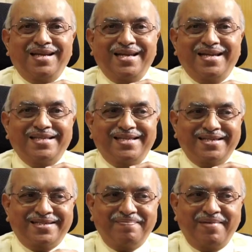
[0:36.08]
It is
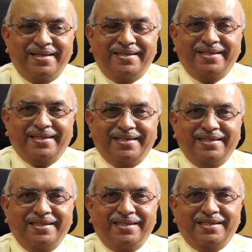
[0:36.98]
estimated
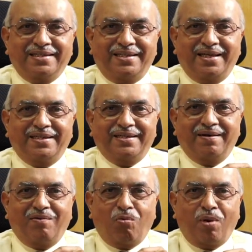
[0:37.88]

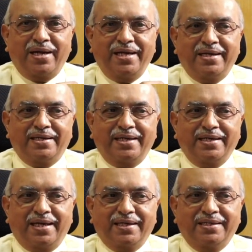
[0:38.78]
that 1 in
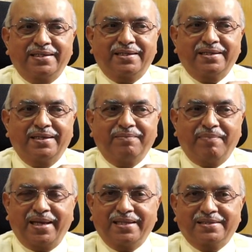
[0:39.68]
10 adult
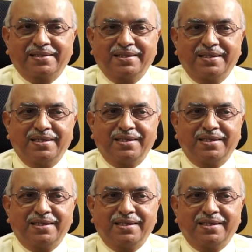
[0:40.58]
males